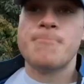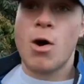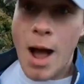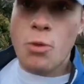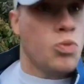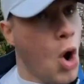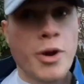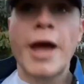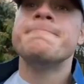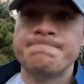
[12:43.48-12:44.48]
Wow,
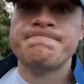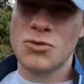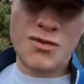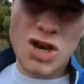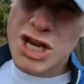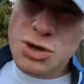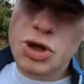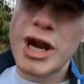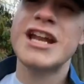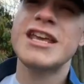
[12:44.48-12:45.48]
okay. You have any idea what
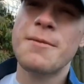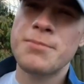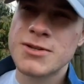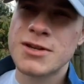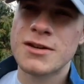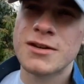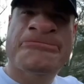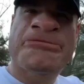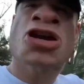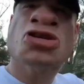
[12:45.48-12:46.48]
your handicap is?
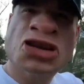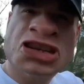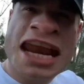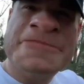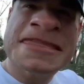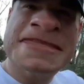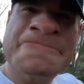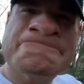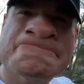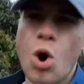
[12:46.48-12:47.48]
Fuck you you say to me,
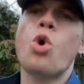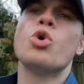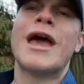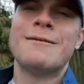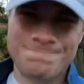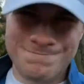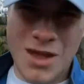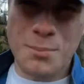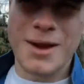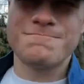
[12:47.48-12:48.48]
Tim? Okay,
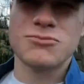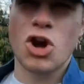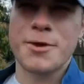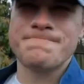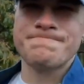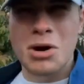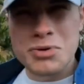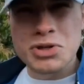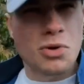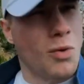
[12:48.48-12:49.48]
never mind. Sorry. Why don't we
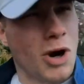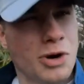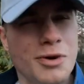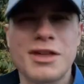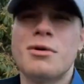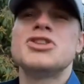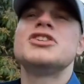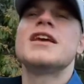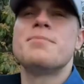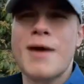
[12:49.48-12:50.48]
see what we're working with here? Why don't you
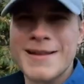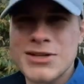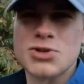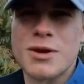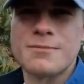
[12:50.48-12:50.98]
take a practice swing?